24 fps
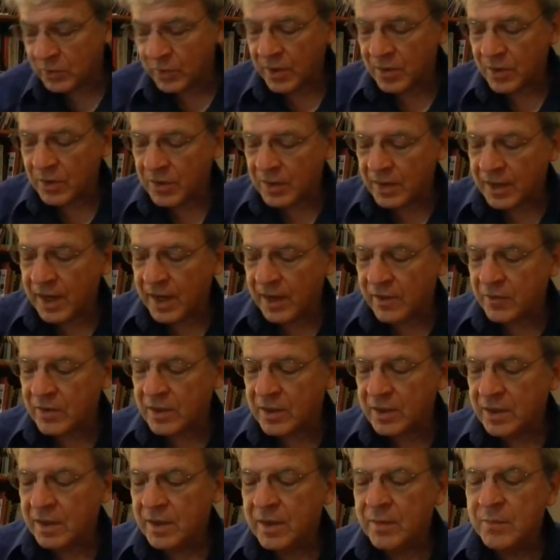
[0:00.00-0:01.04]
Rather than
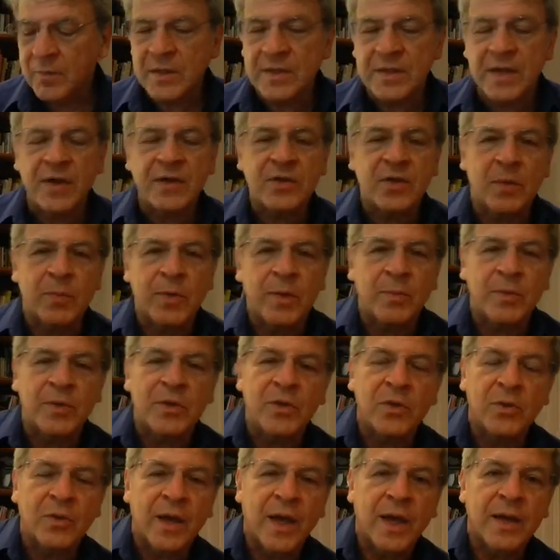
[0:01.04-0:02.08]
having, because I saw people in
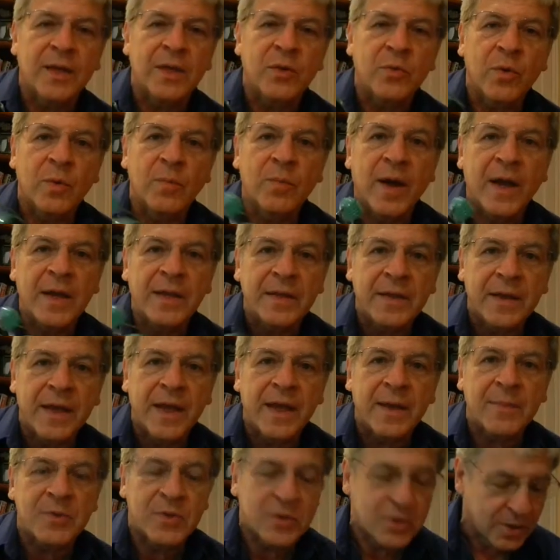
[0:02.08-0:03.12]
Uganda that were buying
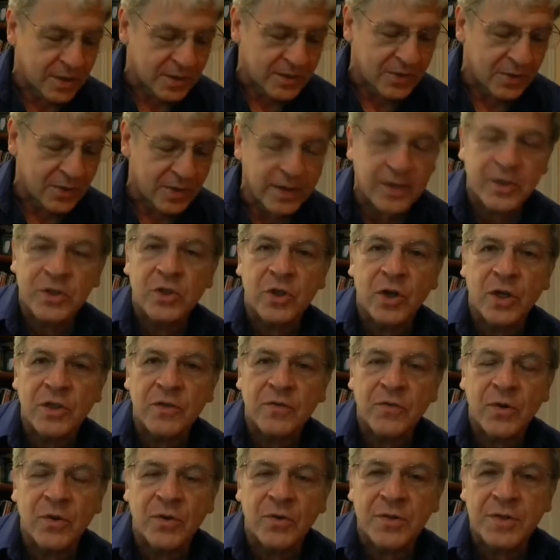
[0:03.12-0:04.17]
lamps just so they could charge
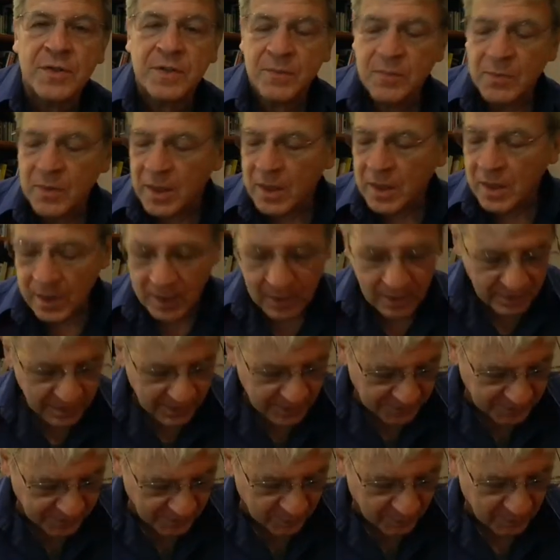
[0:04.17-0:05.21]
phones,
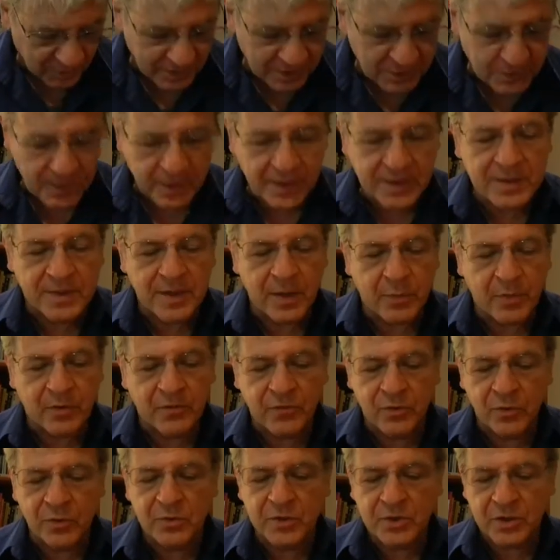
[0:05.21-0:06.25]
they said, well, let's make a separate
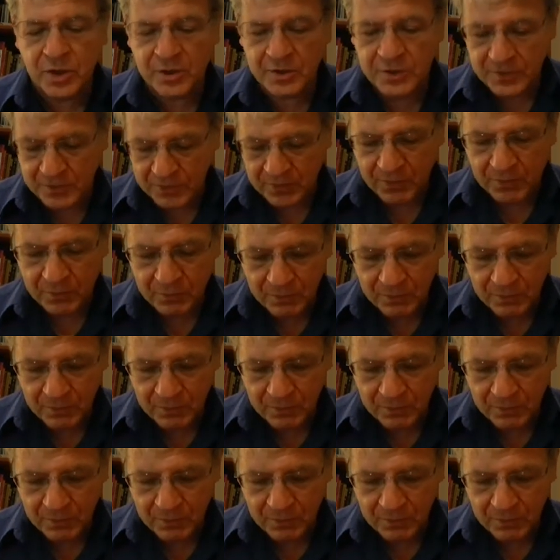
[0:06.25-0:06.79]
phone charger. So